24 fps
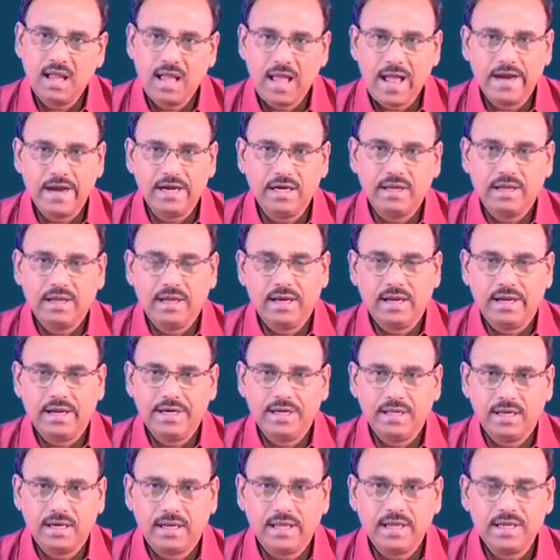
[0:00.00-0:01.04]
And in
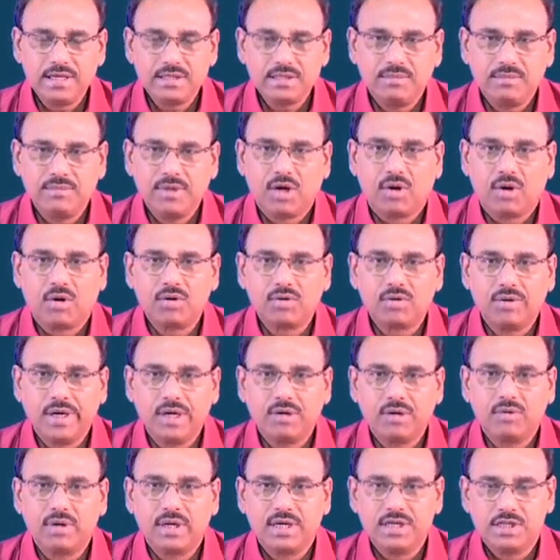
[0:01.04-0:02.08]
ideal case, if the
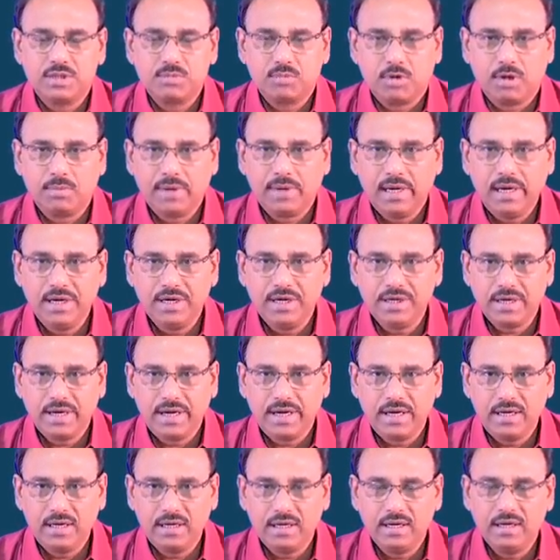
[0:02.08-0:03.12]
autoencoder is properly
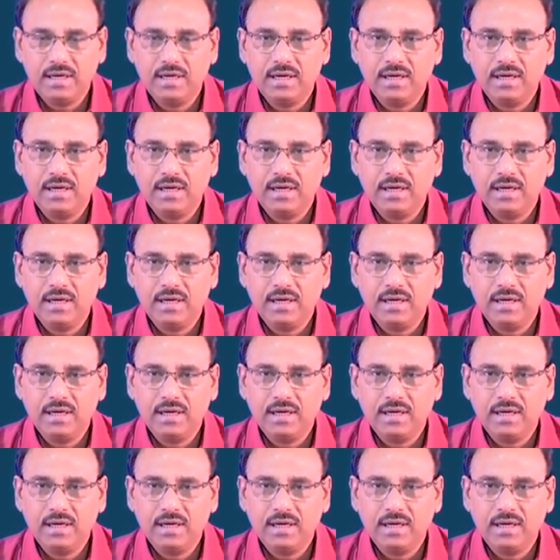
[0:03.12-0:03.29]
trained,